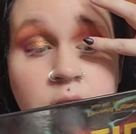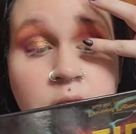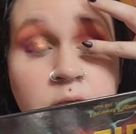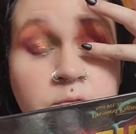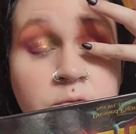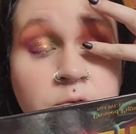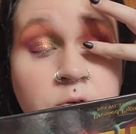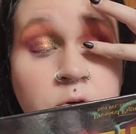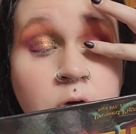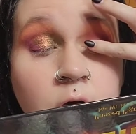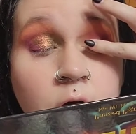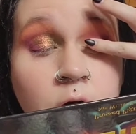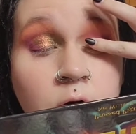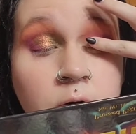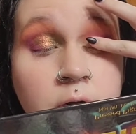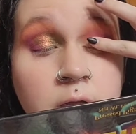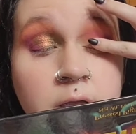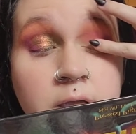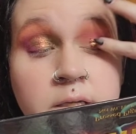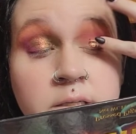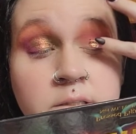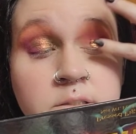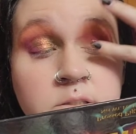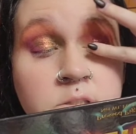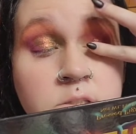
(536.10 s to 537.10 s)
if you go
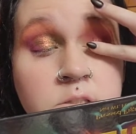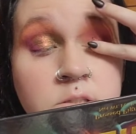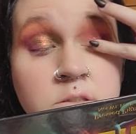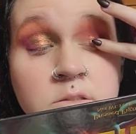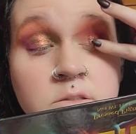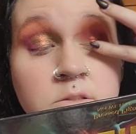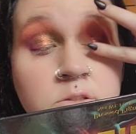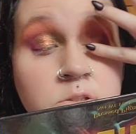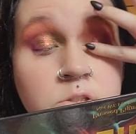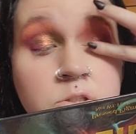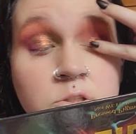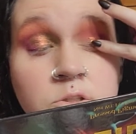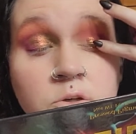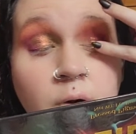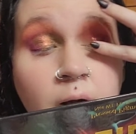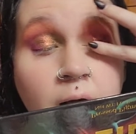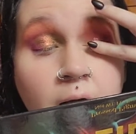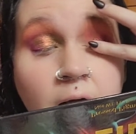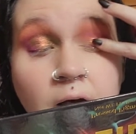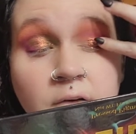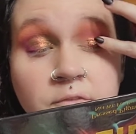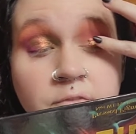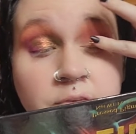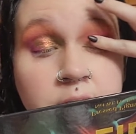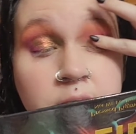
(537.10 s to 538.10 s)
in too
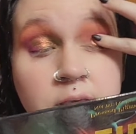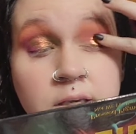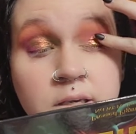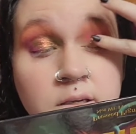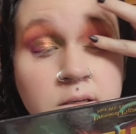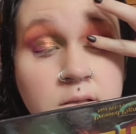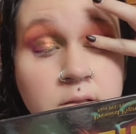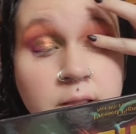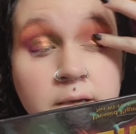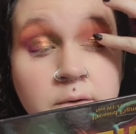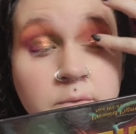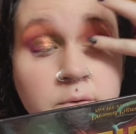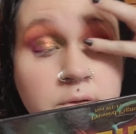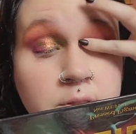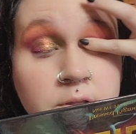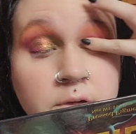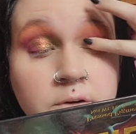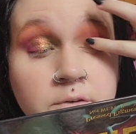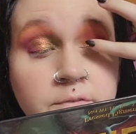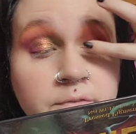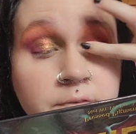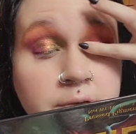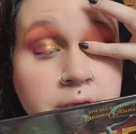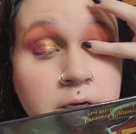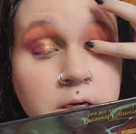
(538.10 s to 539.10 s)
heavy, like with
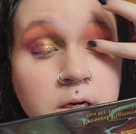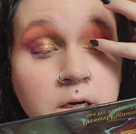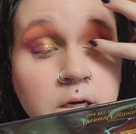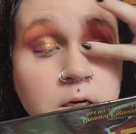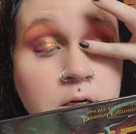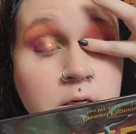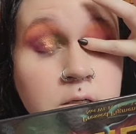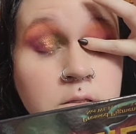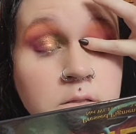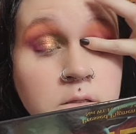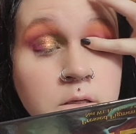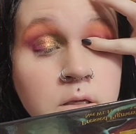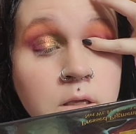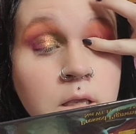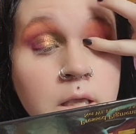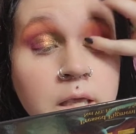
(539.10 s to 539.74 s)
your finger,